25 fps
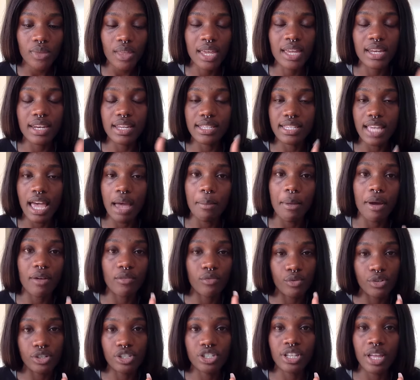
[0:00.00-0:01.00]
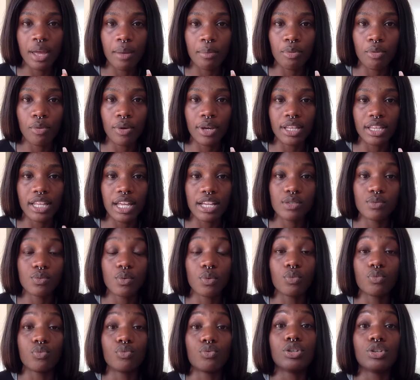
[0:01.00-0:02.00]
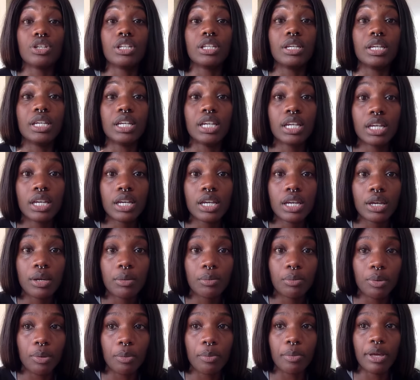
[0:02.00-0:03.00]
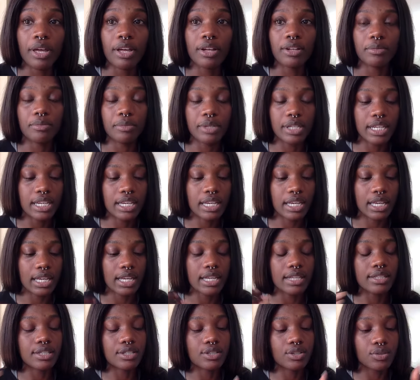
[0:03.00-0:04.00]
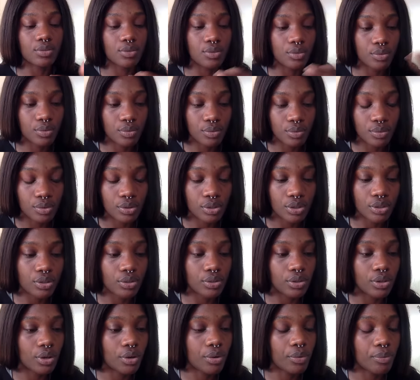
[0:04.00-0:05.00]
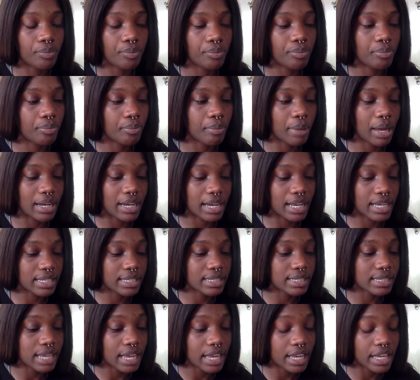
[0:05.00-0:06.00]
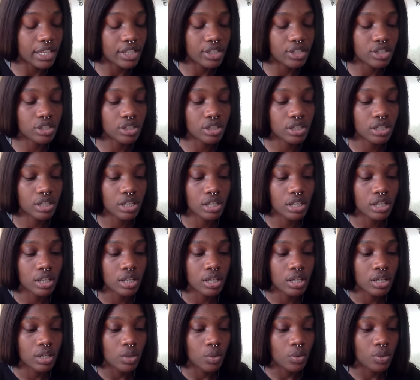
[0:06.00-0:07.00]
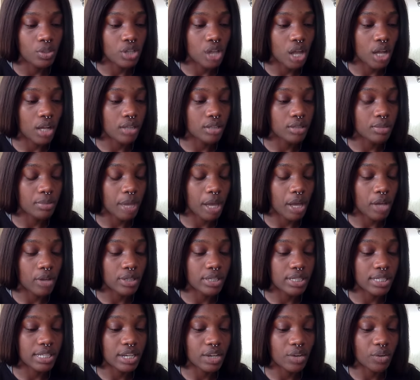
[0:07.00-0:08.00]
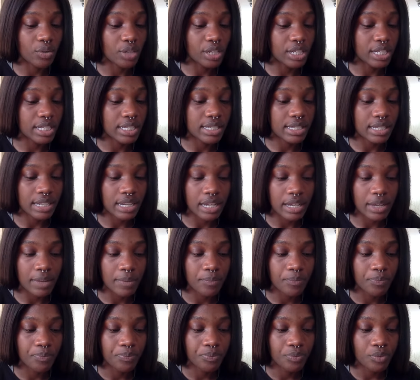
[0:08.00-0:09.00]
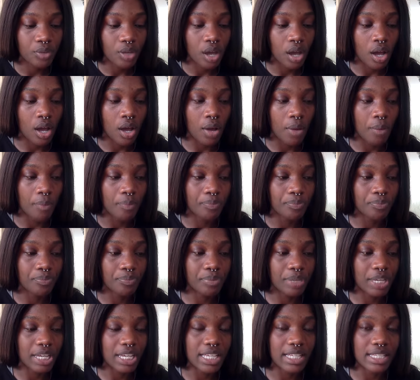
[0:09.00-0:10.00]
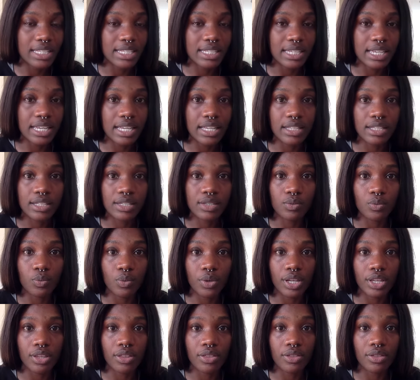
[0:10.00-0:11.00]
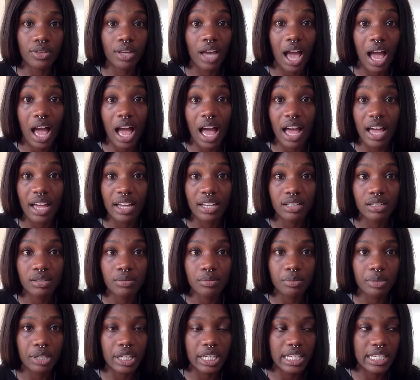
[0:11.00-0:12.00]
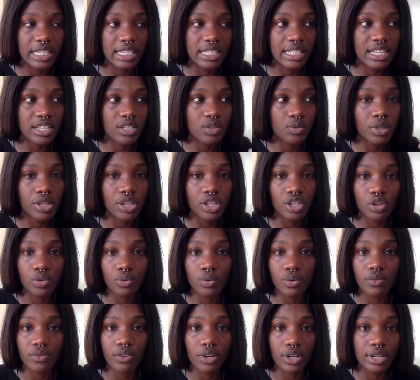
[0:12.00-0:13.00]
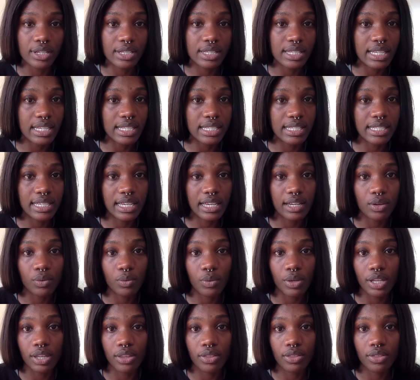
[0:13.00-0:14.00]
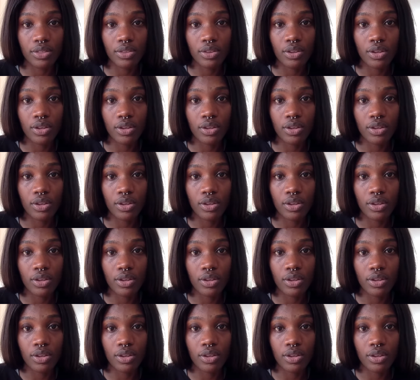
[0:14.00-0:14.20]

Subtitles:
anytime I've reached that point, that's what really propelled me into, you know, my next stage. We talked about synchronicity, being in sync with God, being in sync with the universe, in sync with